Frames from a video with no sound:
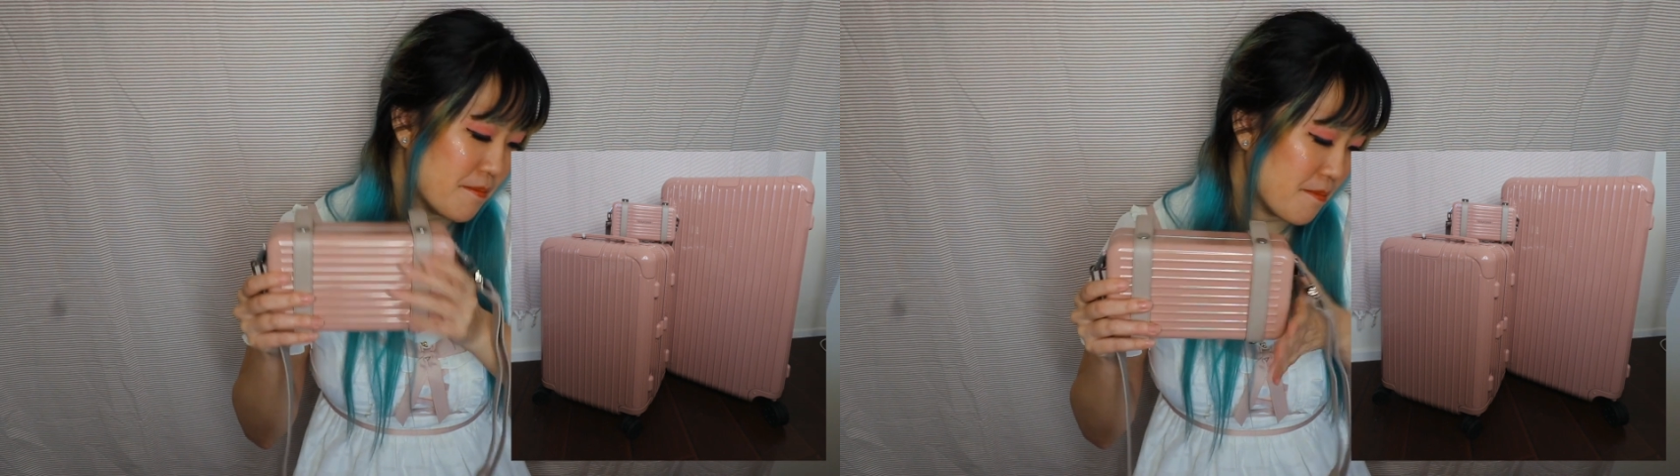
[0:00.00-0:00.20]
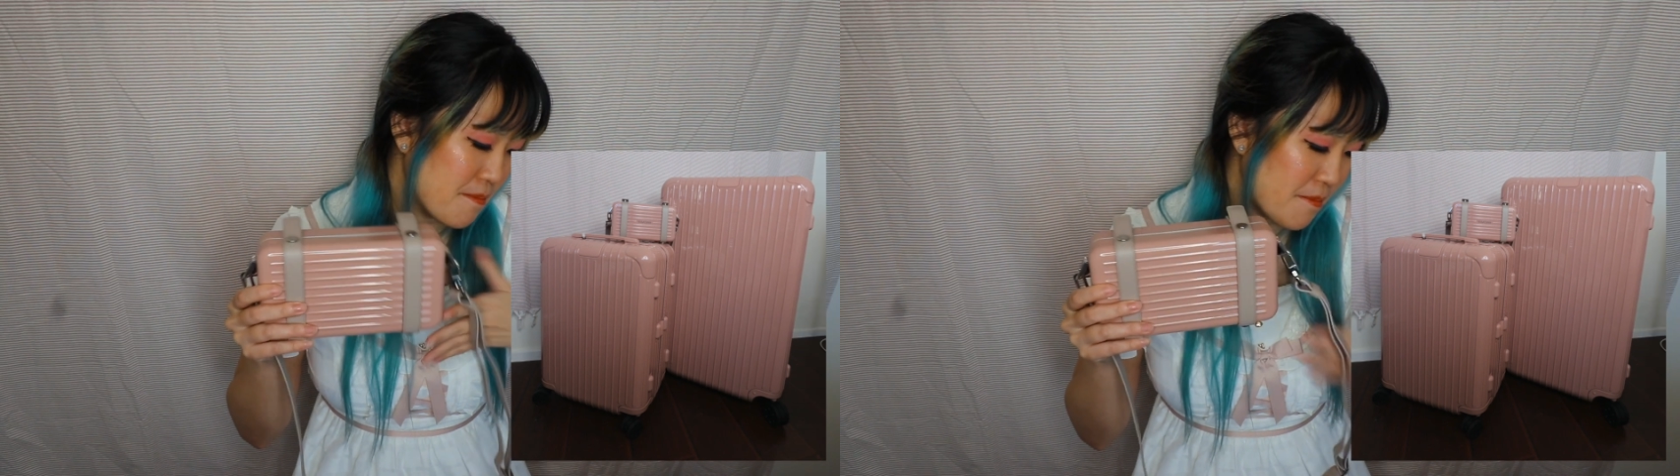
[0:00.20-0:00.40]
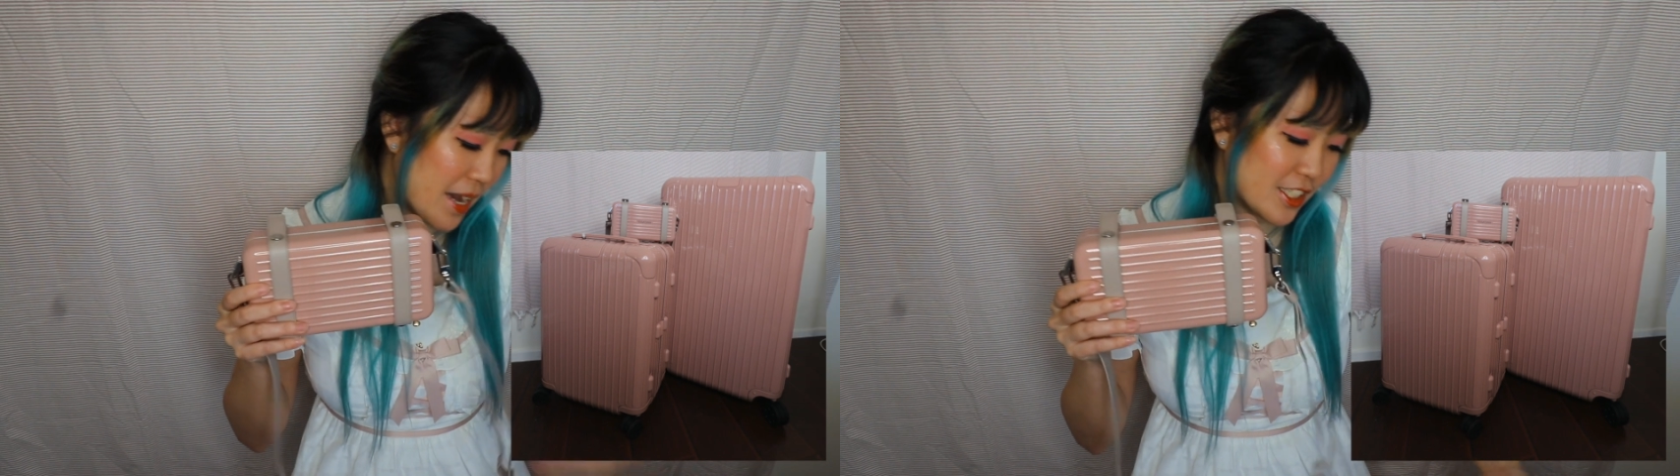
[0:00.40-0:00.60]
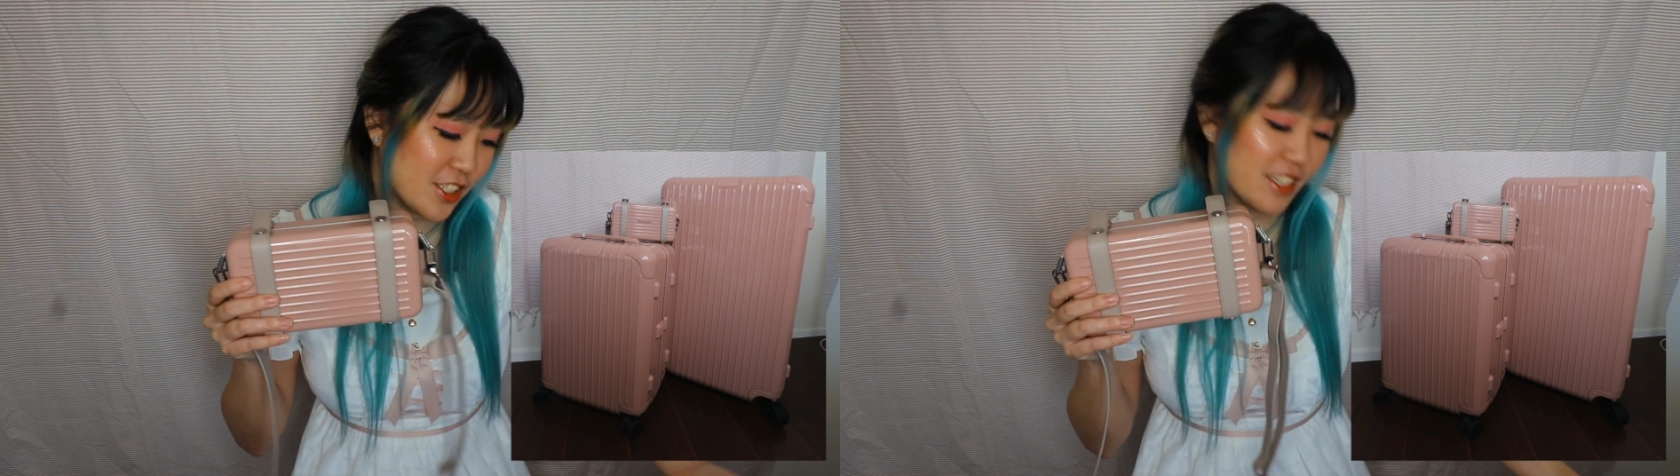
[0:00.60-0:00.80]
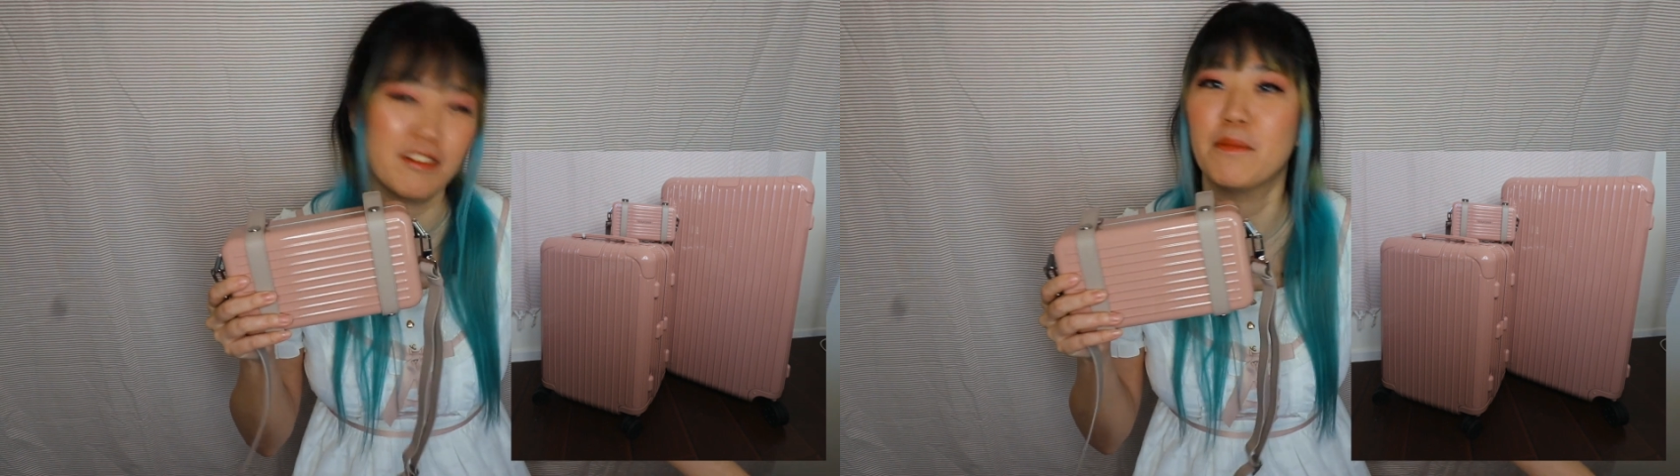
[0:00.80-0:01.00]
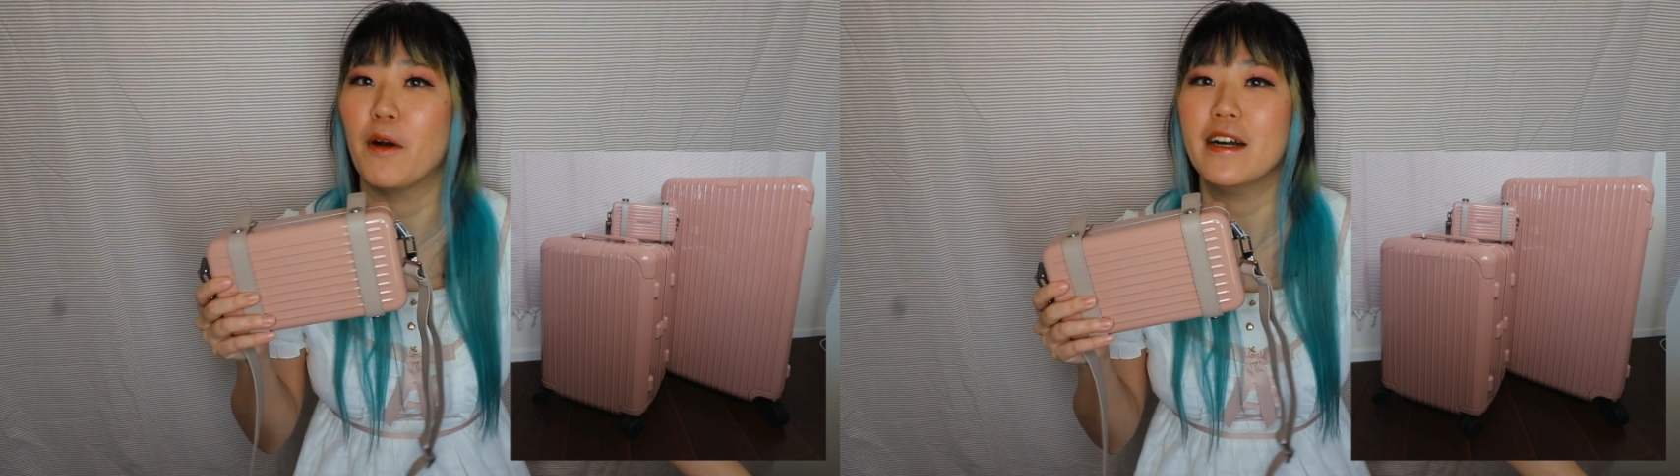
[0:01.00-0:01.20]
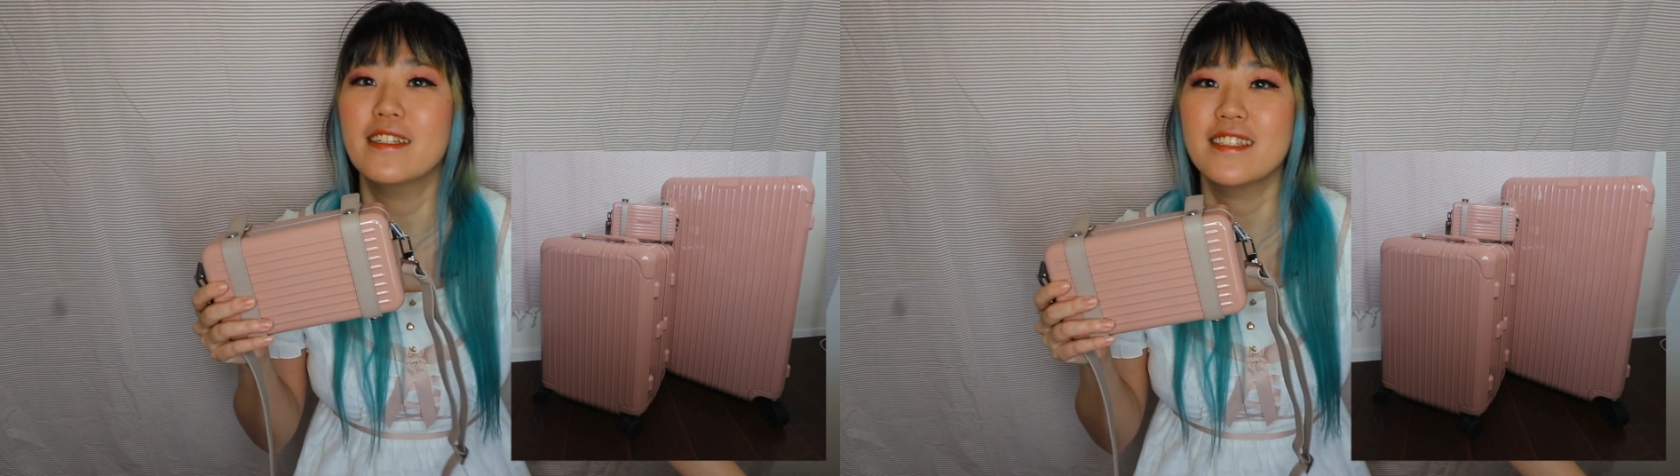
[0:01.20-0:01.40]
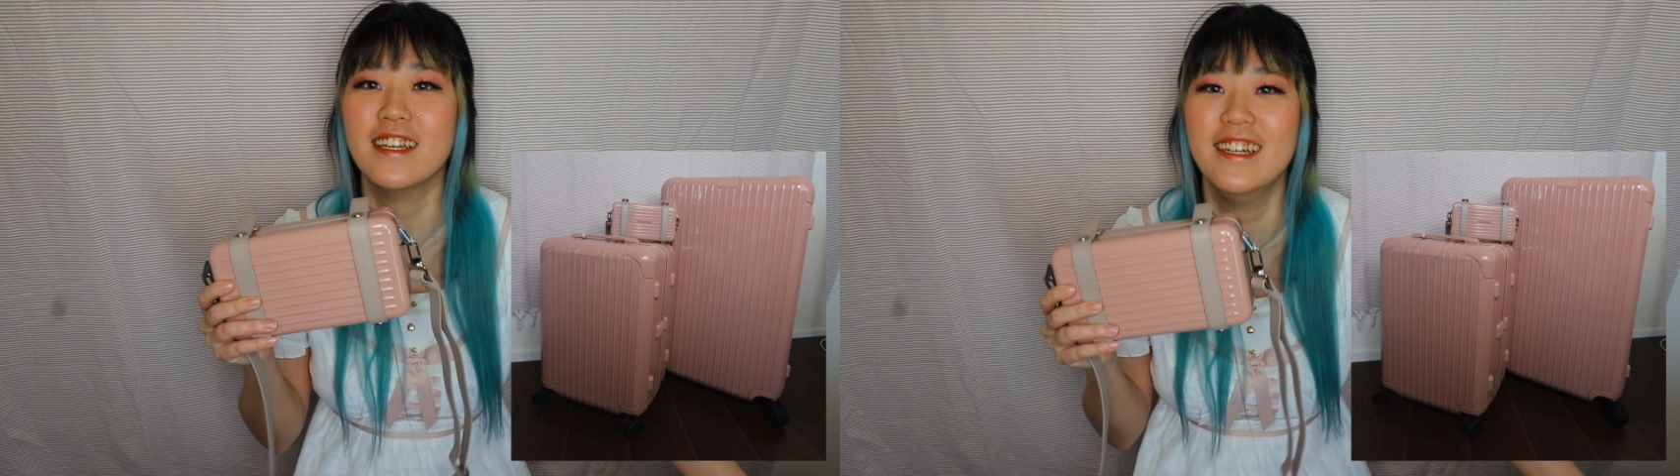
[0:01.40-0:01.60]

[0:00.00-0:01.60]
matching Rimowas.